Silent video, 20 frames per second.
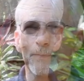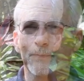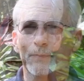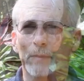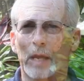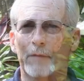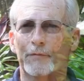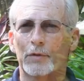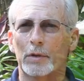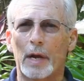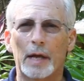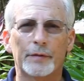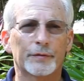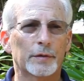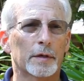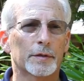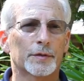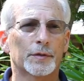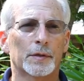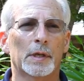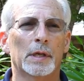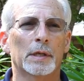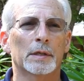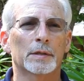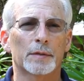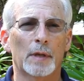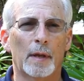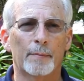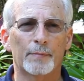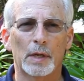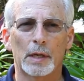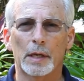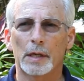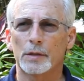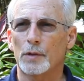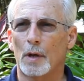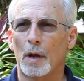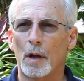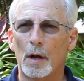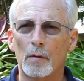If you're out there seeing something, as
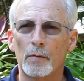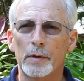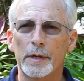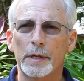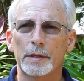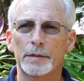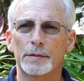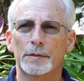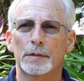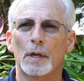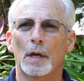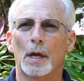always,